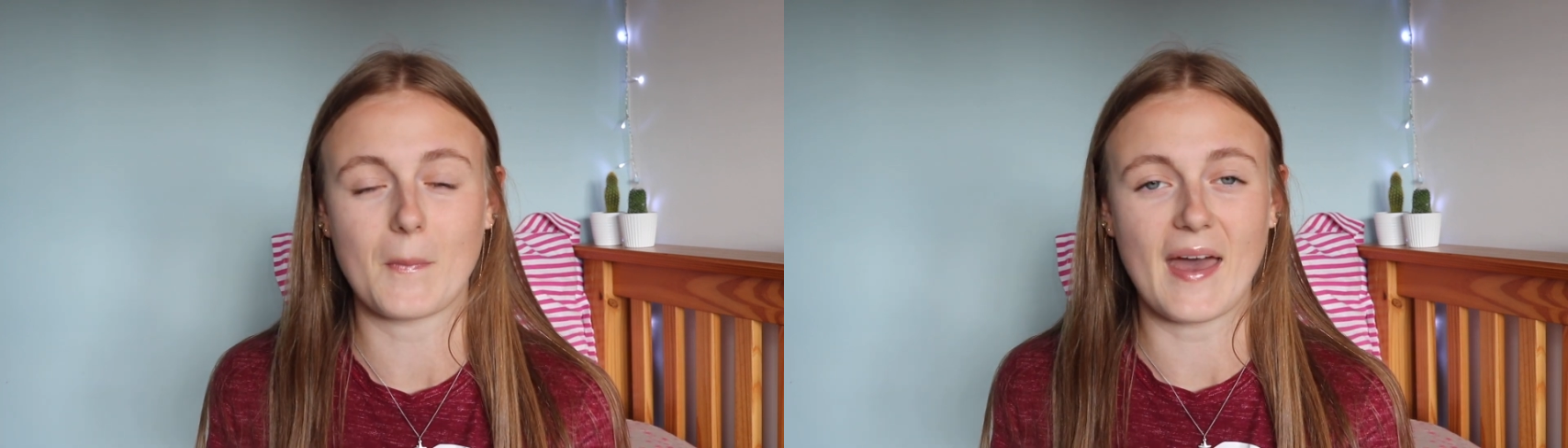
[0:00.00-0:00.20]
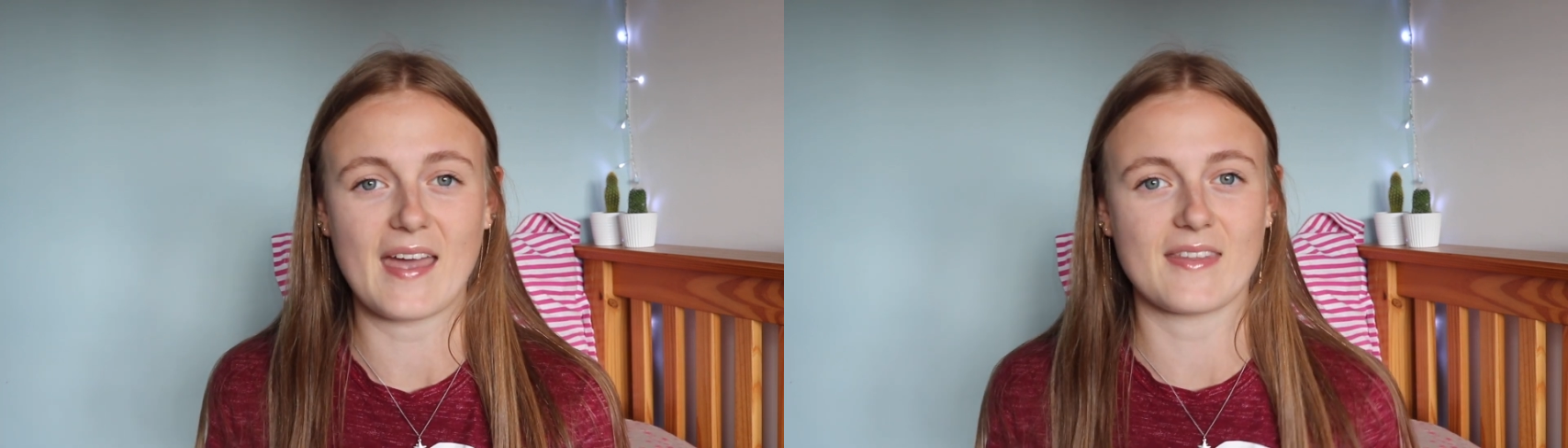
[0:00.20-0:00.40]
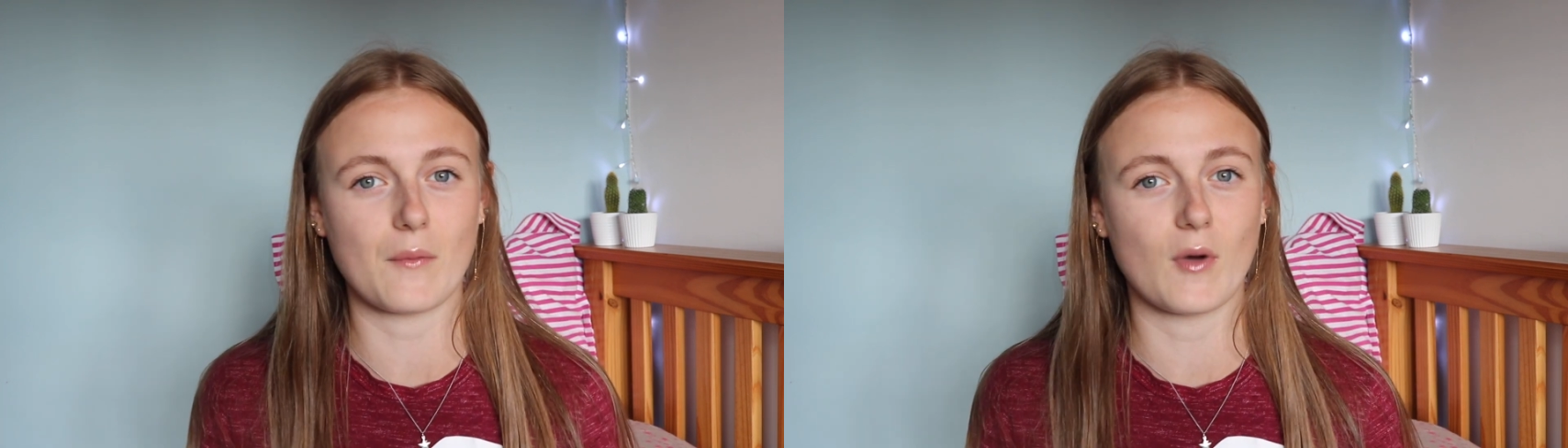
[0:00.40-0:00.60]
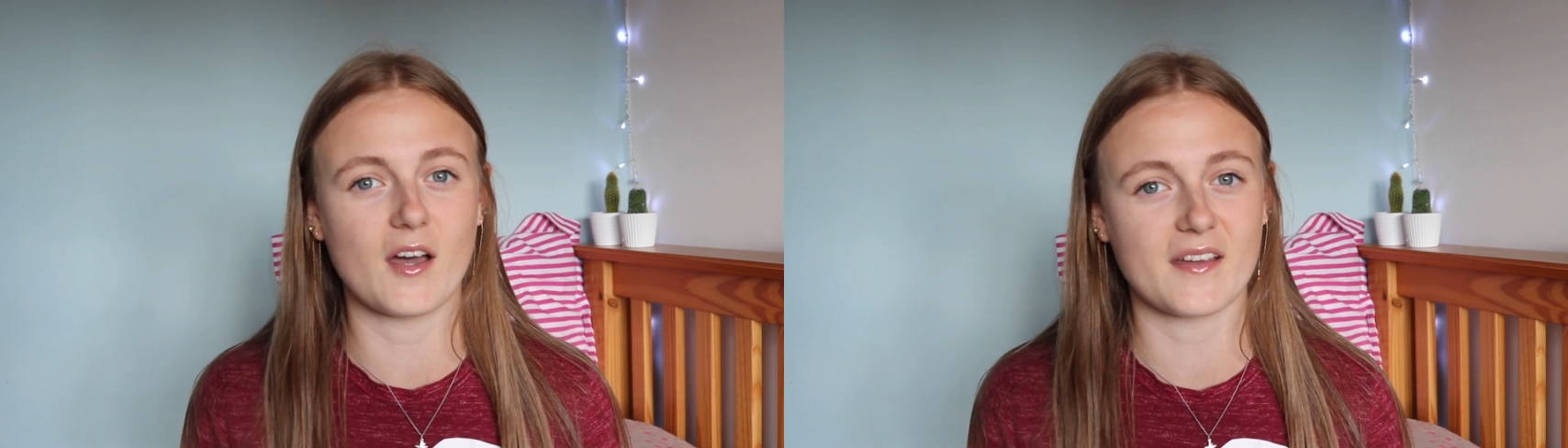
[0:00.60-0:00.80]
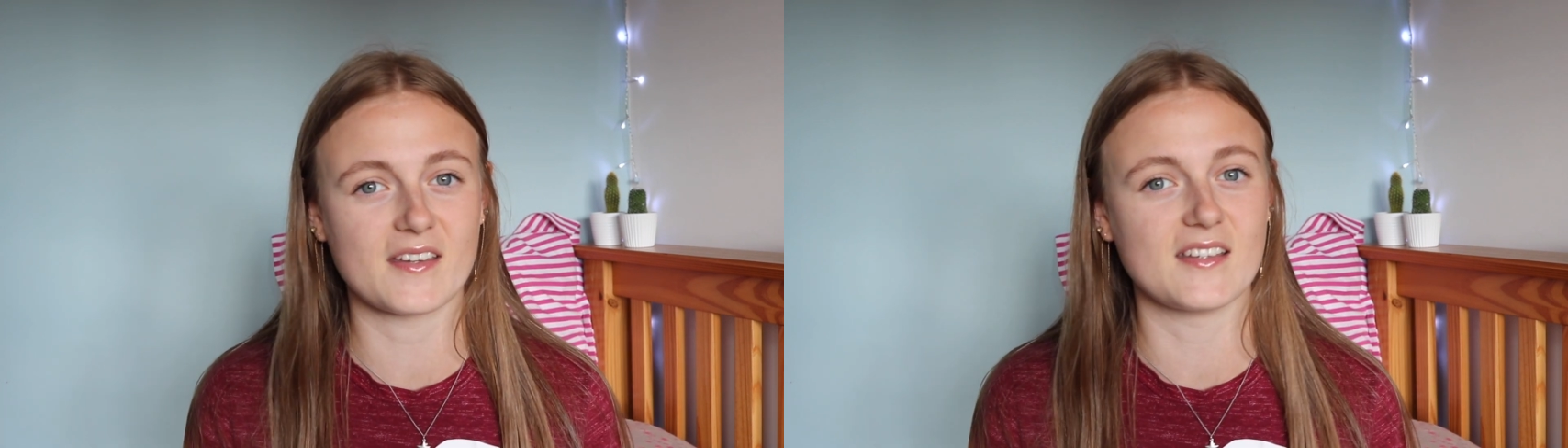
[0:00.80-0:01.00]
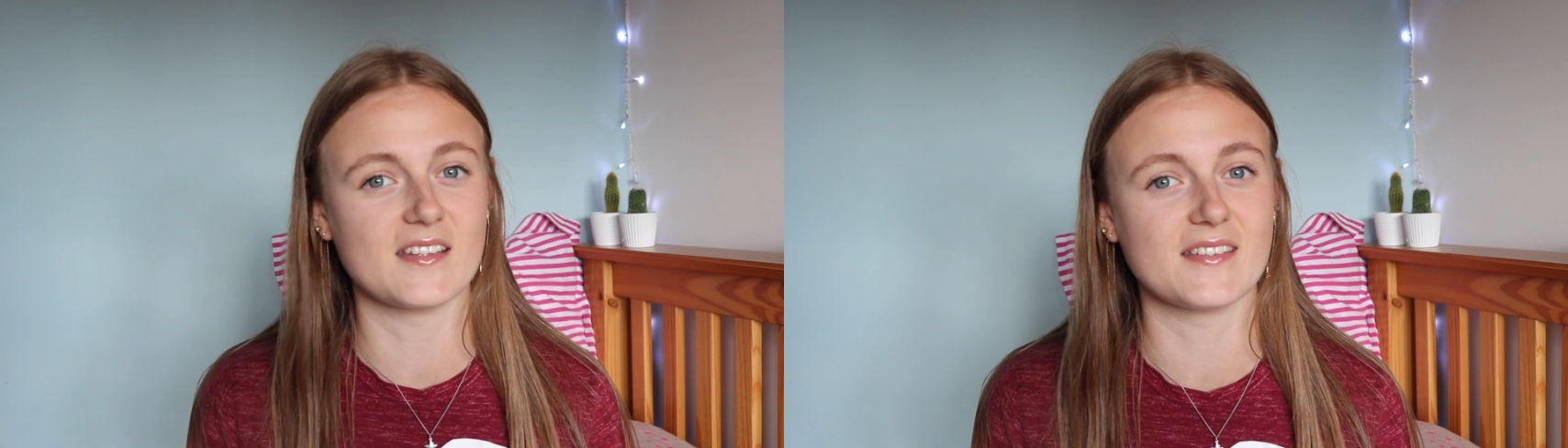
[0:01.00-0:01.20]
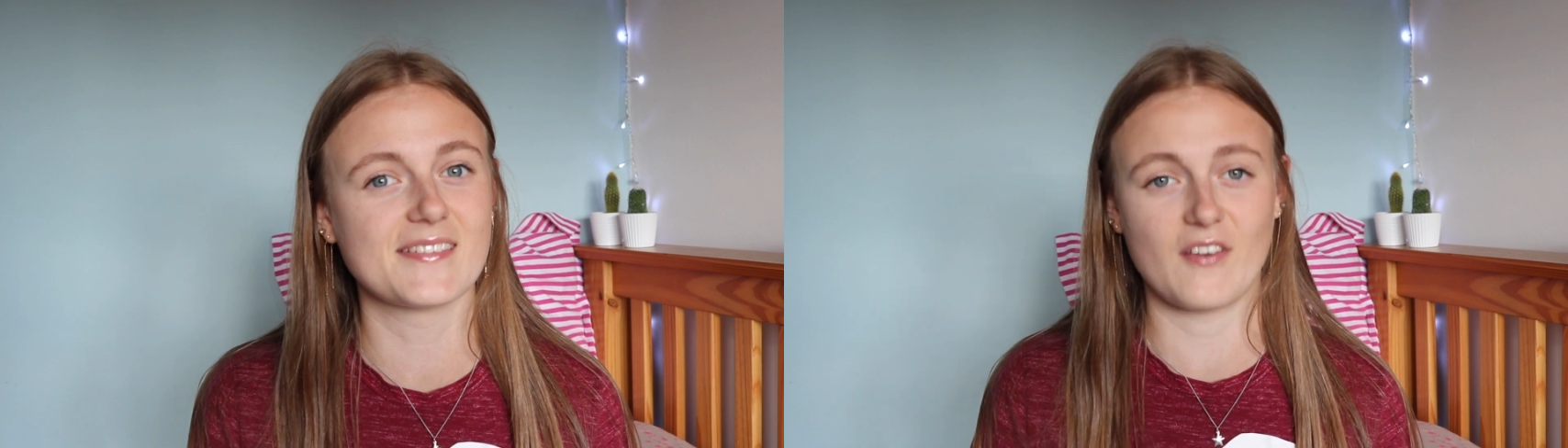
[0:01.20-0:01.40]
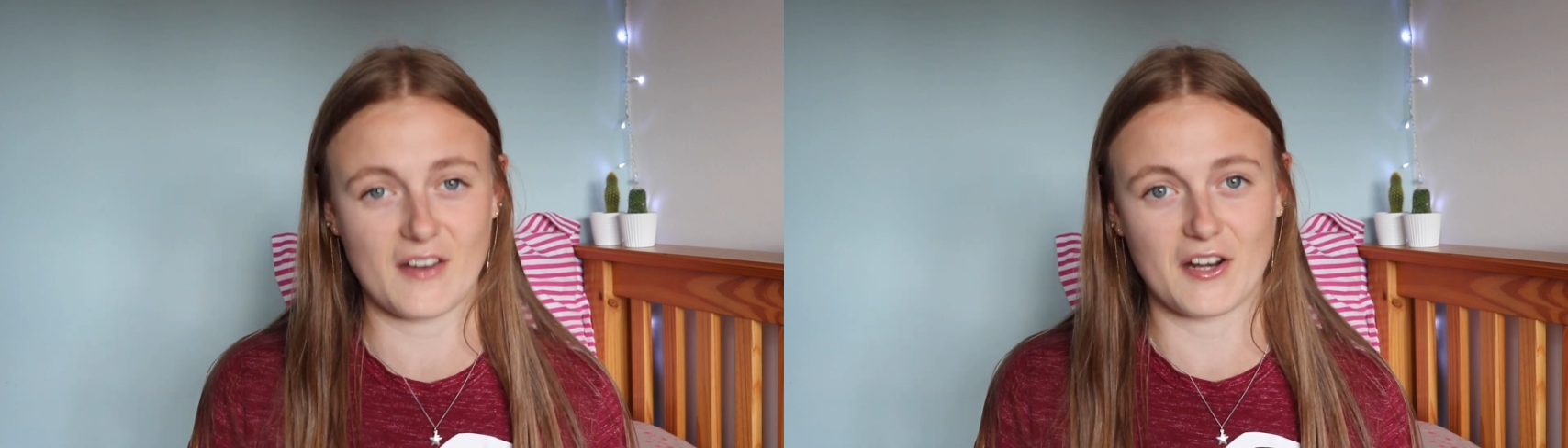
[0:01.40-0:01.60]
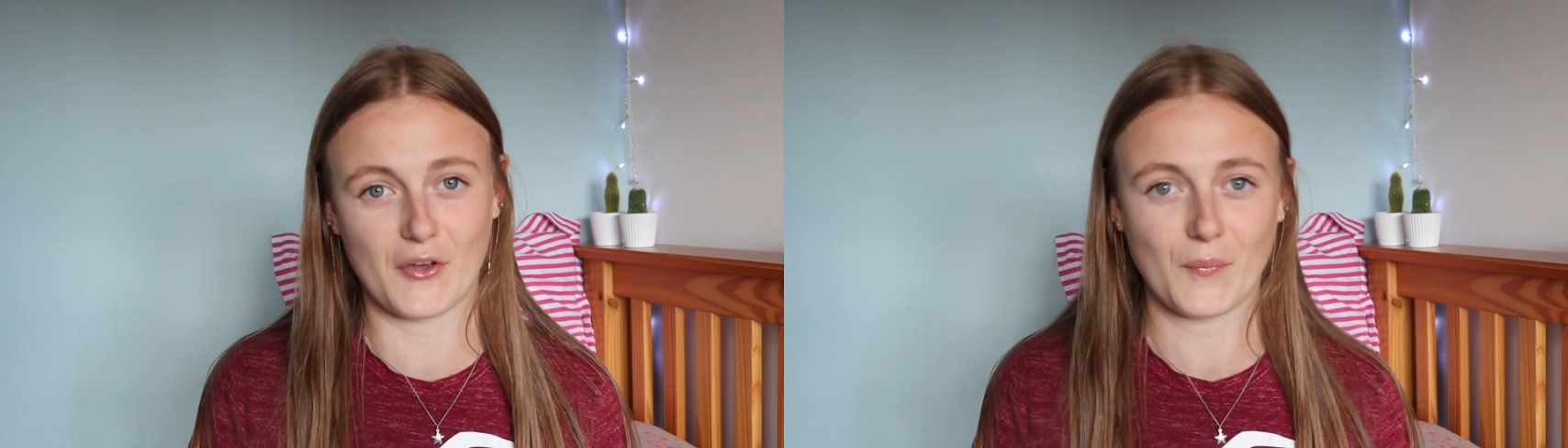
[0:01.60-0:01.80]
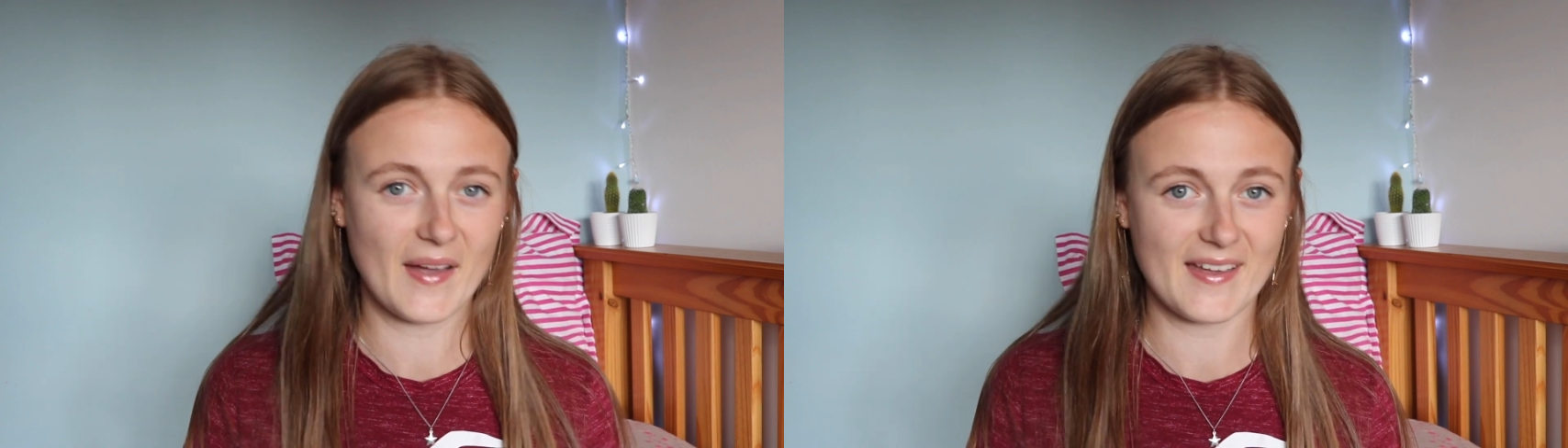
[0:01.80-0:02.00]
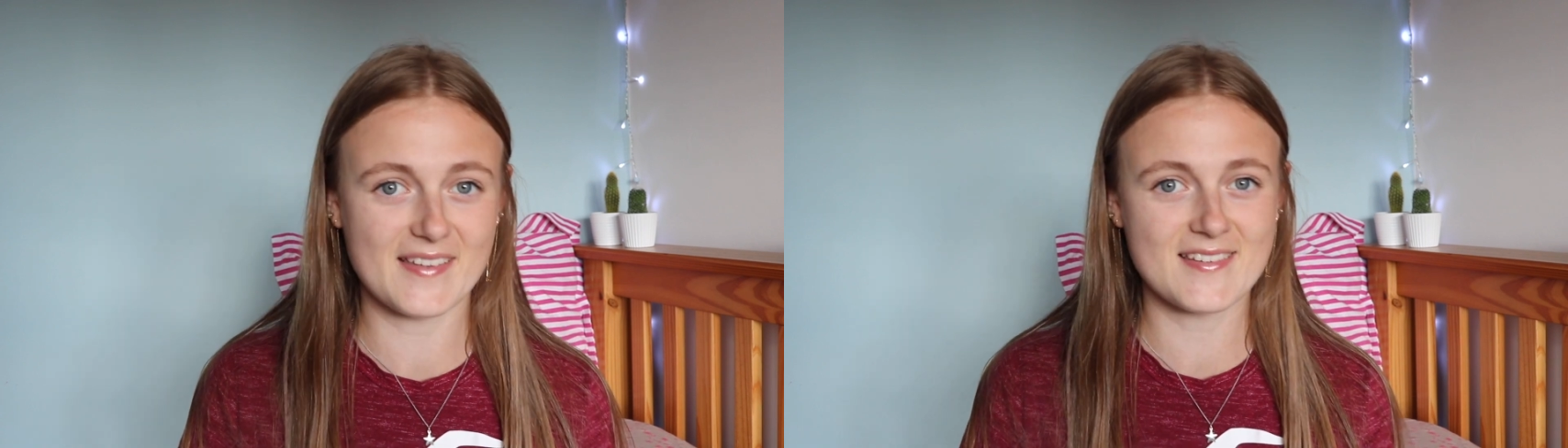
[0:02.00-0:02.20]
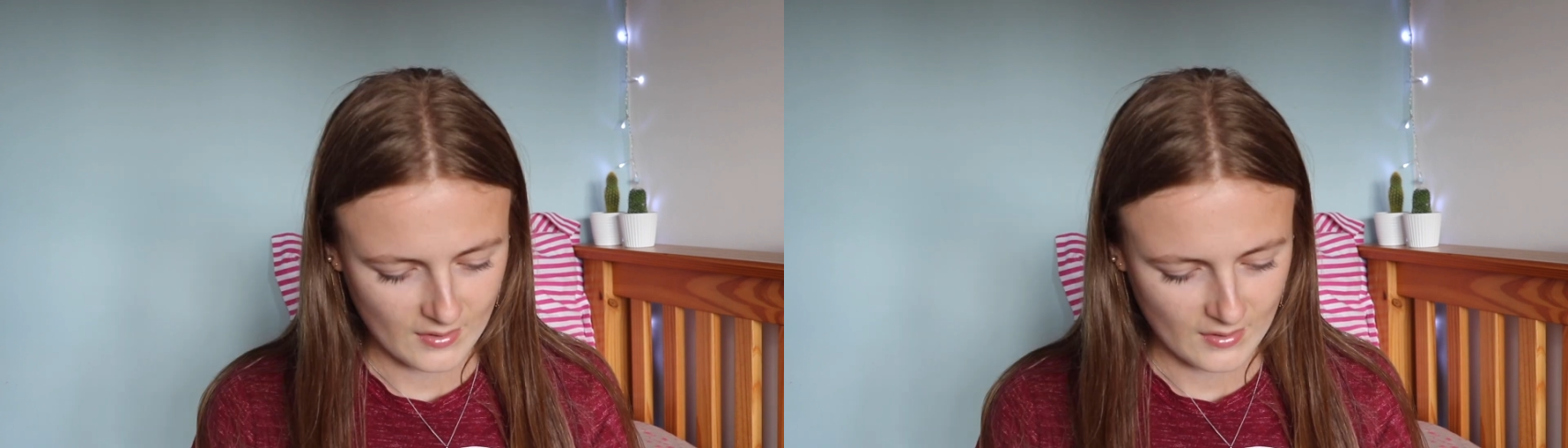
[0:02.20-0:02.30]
pay their workers a very low wage.